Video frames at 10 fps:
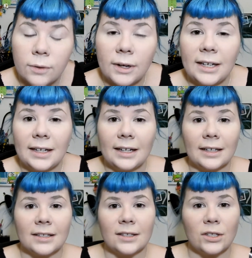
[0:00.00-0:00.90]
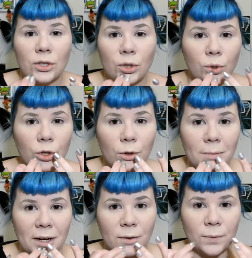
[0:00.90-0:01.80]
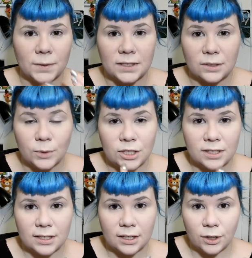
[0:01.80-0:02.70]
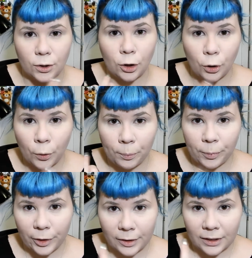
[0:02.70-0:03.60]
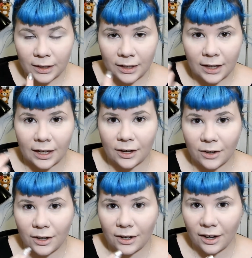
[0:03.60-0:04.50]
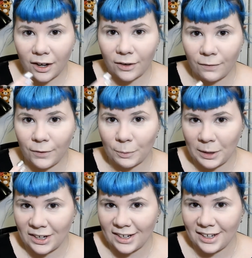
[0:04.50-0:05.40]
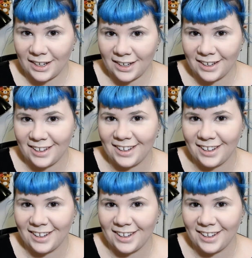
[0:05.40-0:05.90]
right next to your mouth, which is an open area of your body,